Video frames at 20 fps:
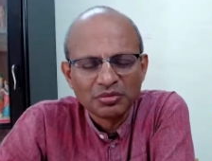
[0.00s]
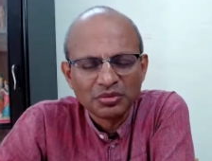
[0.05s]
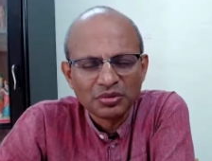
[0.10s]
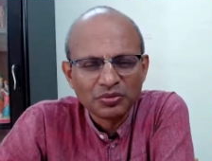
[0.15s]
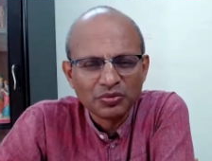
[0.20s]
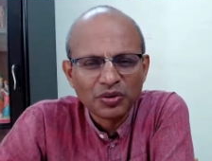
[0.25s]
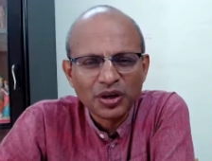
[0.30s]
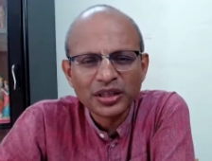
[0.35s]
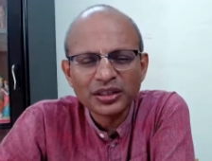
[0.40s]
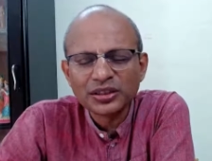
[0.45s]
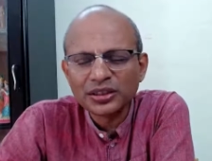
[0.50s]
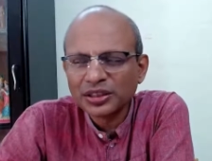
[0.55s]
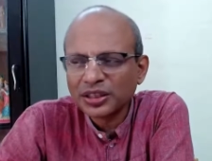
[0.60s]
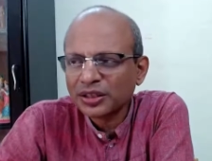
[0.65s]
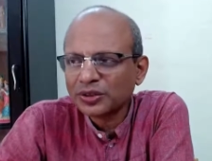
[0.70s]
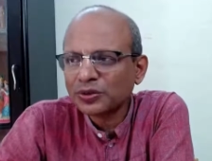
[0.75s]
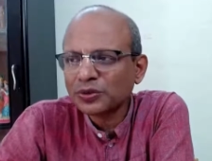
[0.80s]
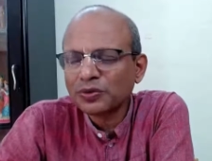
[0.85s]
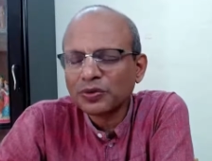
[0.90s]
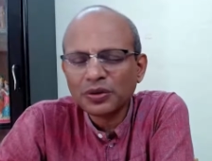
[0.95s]
once
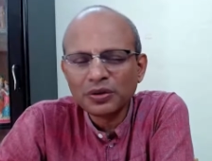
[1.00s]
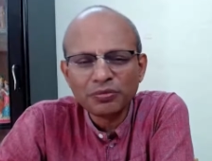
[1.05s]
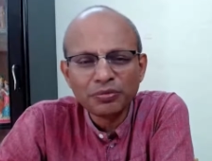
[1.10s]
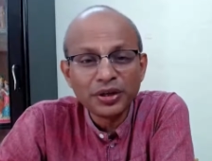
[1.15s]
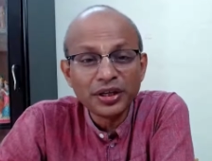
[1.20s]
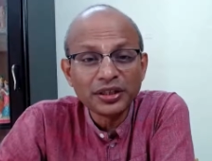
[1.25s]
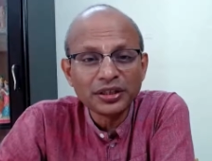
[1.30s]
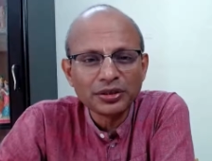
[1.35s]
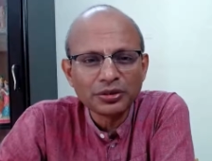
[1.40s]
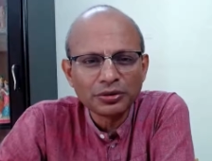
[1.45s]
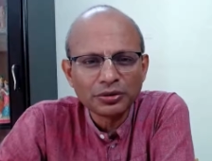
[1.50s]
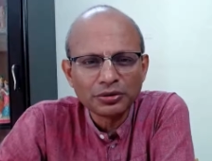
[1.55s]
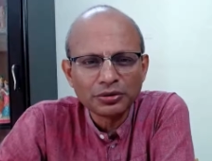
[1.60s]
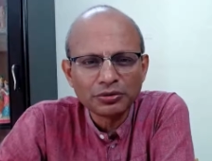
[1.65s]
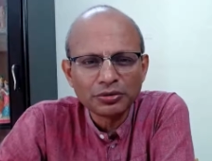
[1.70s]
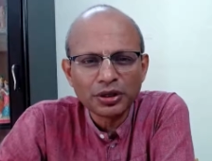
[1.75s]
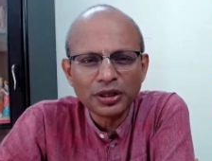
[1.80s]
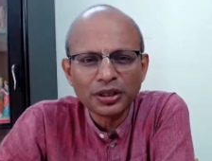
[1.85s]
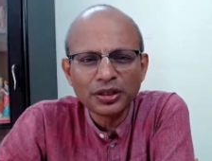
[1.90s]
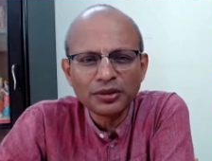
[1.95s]
Yadu will meet
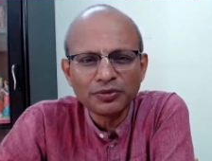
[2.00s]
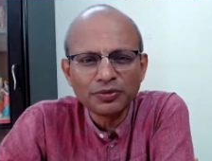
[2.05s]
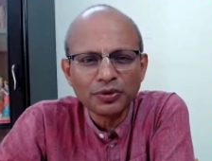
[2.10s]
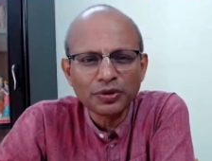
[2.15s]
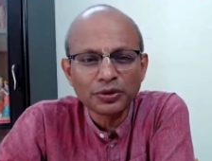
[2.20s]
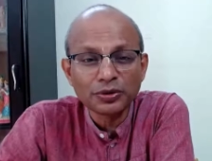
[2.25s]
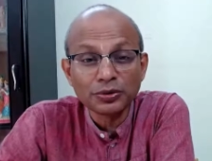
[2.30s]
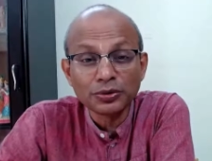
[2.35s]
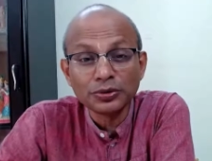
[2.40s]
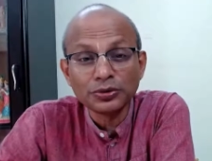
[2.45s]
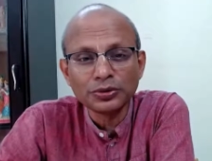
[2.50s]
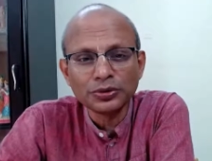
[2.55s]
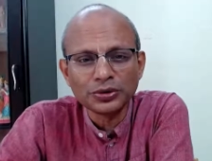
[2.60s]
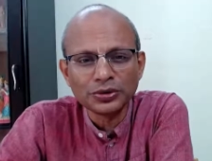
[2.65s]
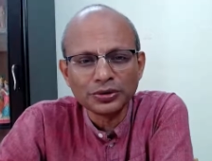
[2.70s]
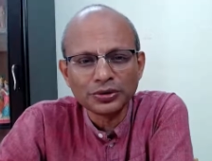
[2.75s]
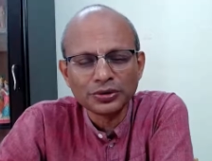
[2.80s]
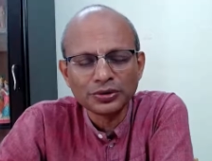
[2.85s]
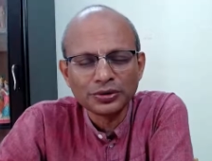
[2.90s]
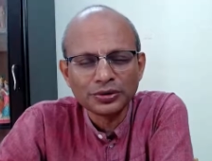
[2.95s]
24
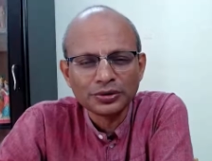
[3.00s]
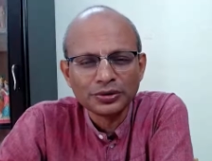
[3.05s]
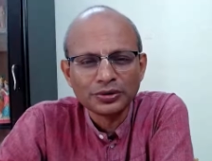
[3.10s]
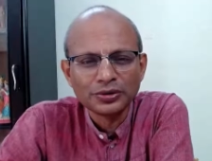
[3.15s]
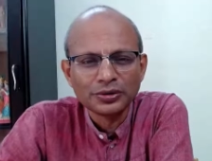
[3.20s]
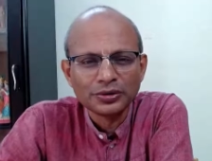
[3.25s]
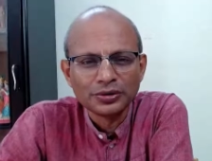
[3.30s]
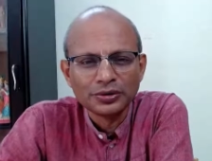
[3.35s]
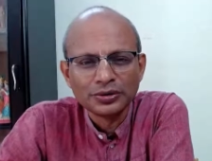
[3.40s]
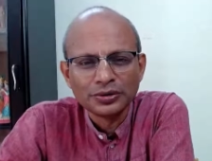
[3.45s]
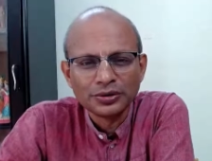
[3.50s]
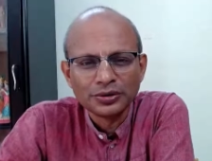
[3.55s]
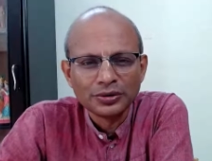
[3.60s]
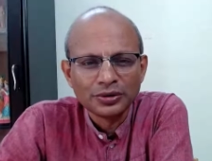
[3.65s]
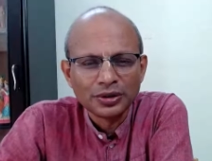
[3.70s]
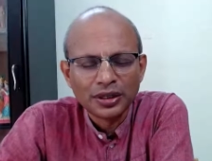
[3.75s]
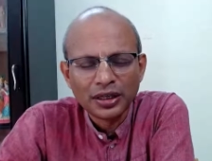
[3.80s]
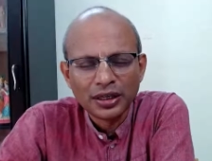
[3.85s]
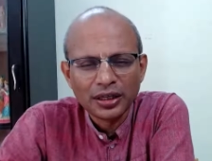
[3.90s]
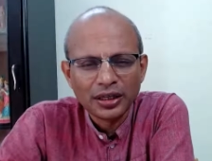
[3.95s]
gurus.
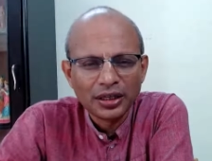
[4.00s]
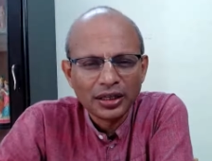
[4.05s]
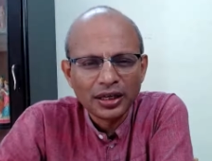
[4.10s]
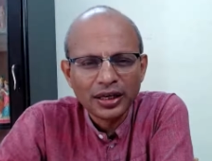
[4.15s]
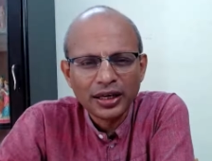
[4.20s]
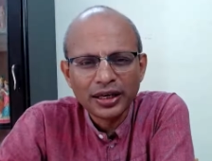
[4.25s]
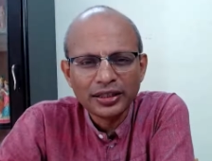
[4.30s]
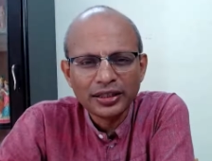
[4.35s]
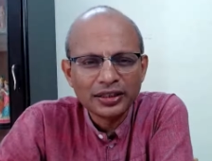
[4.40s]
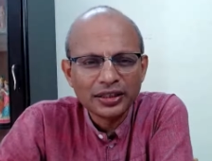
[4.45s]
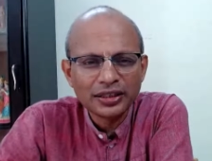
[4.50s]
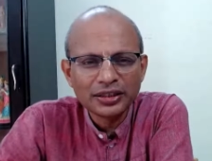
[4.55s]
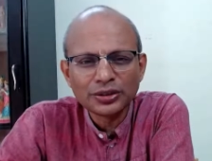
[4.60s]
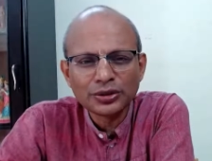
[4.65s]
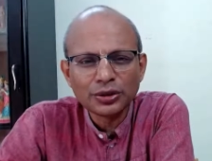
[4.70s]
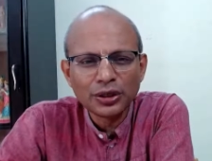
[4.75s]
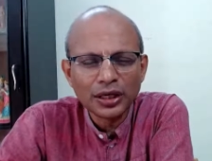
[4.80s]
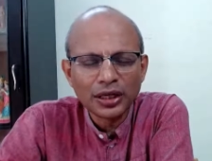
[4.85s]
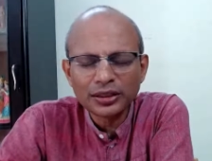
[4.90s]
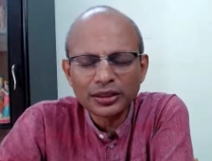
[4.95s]
And this,
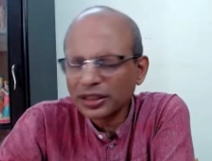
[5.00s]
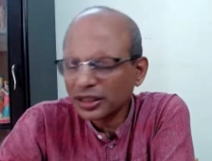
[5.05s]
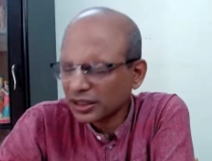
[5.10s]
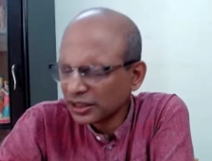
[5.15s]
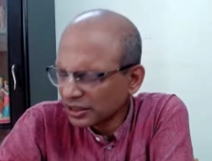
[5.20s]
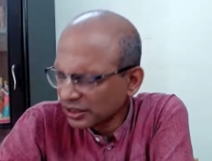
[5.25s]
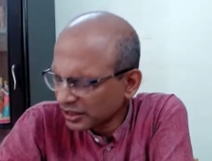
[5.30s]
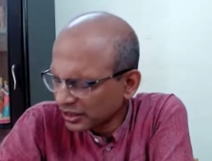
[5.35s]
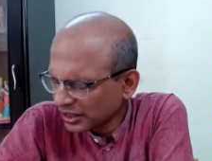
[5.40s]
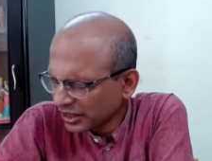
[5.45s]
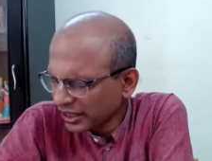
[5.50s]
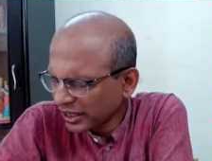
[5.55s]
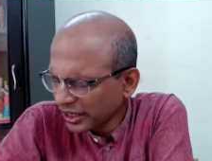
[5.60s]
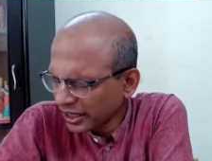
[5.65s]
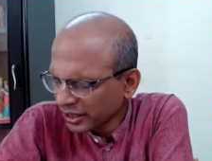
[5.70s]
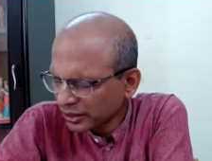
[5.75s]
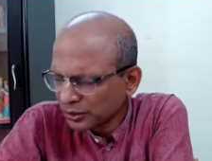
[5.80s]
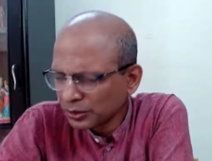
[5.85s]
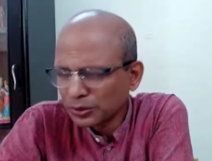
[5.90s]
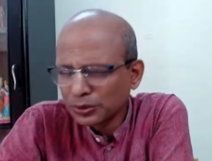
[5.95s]

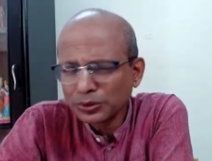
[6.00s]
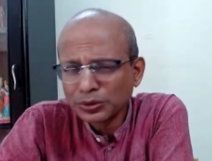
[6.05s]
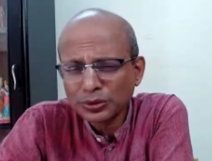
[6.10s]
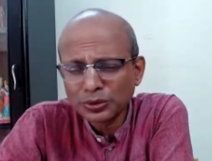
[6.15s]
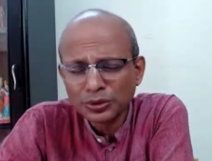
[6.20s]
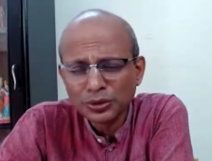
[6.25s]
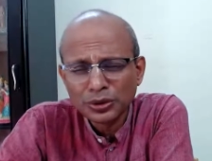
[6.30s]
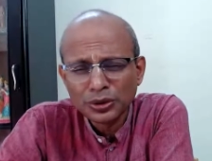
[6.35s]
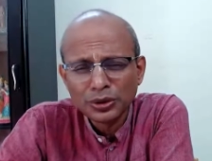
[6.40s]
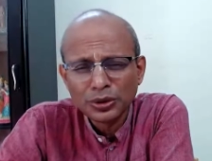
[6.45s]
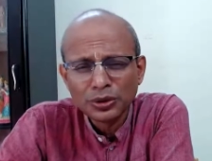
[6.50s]
a guru